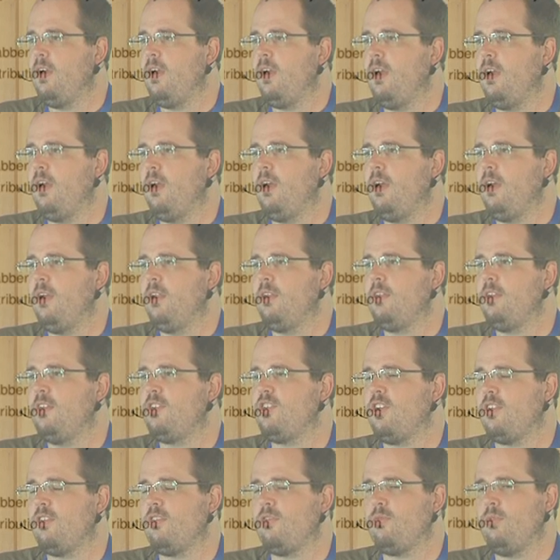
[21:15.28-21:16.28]
Uh, and he
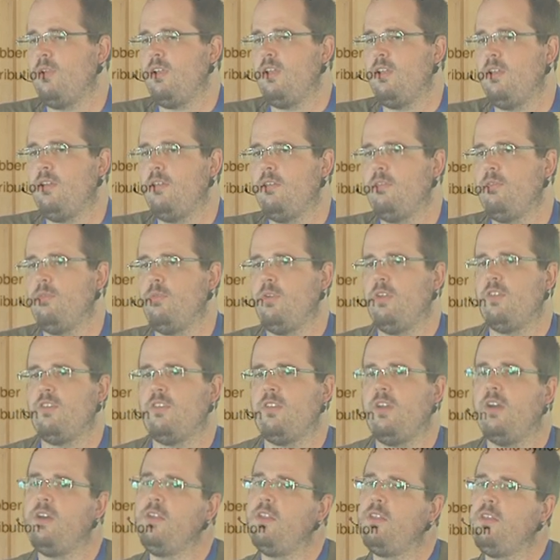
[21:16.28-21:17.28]
just re
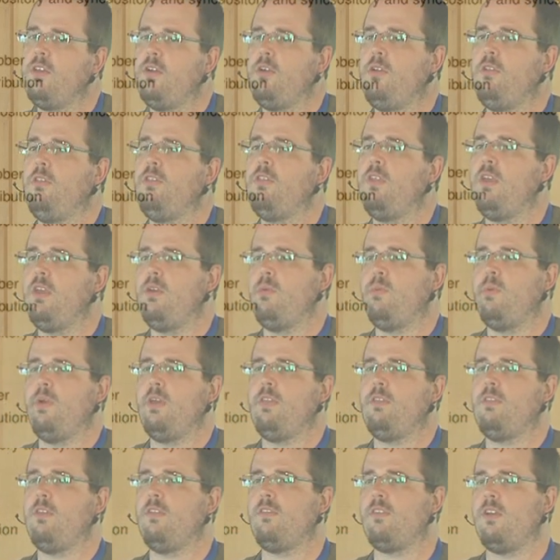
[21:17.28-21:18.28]
restarted the whole thing
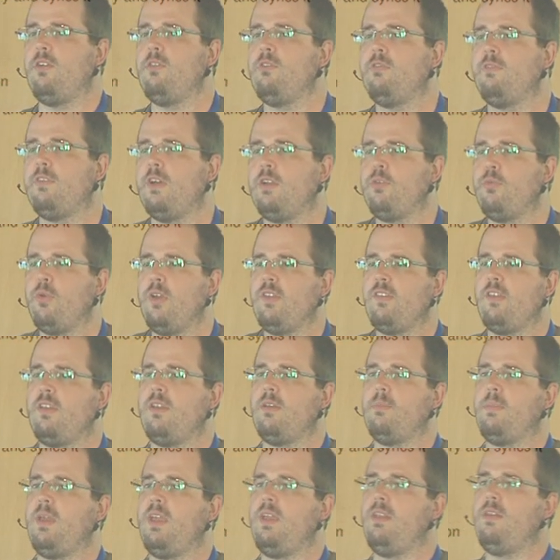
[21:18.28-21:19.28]
with his own fundraising
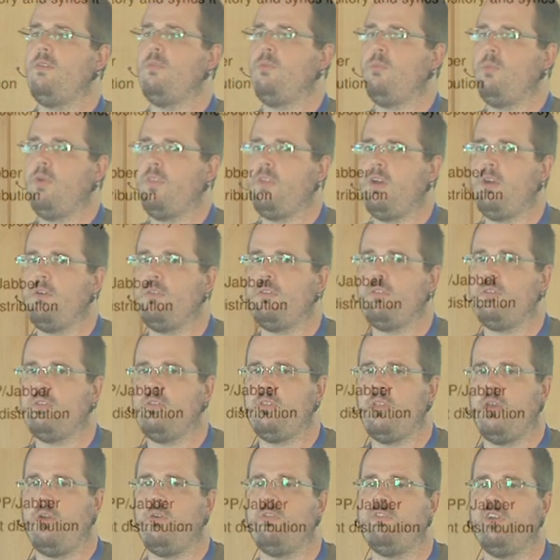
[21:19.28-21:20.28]
campaign without
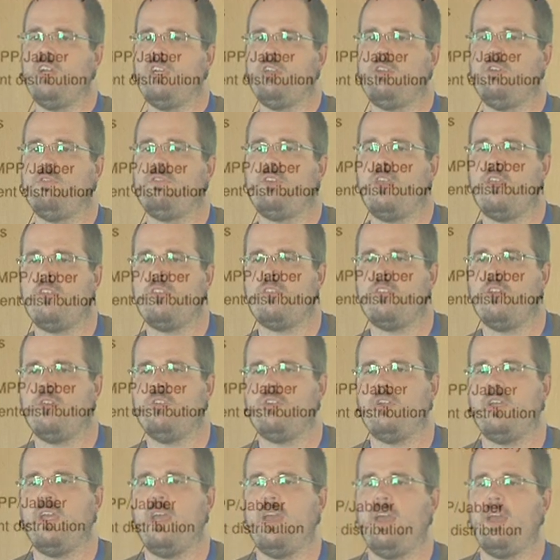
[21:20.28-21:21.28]
the overhead of
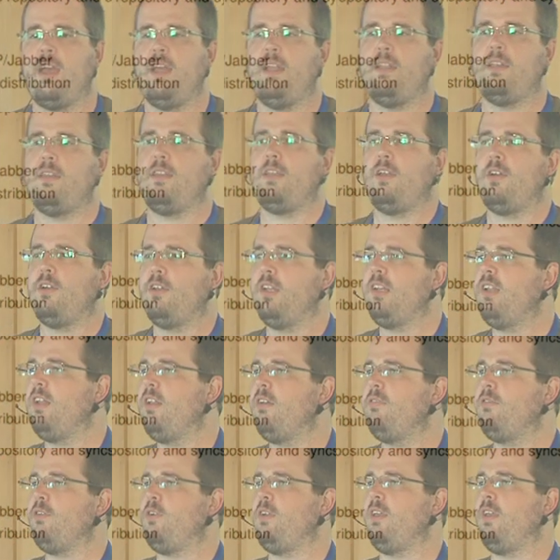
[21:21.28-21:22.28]
Kickstarter, and he got
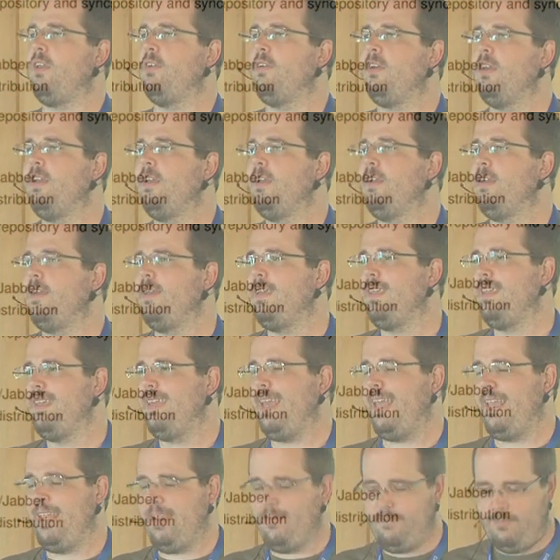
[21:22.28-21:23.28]
another full year.
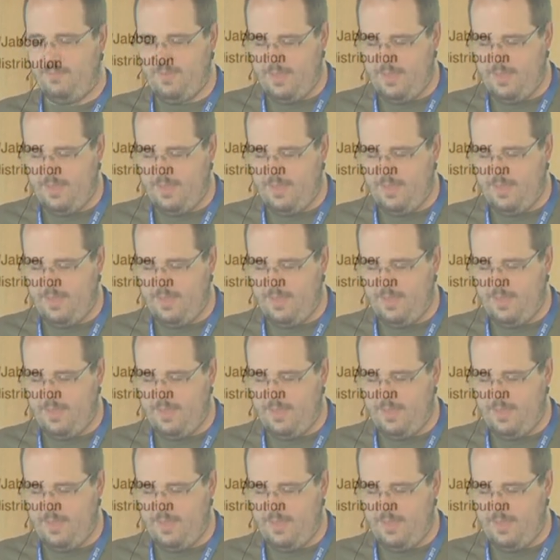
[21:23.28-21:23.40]
Yay.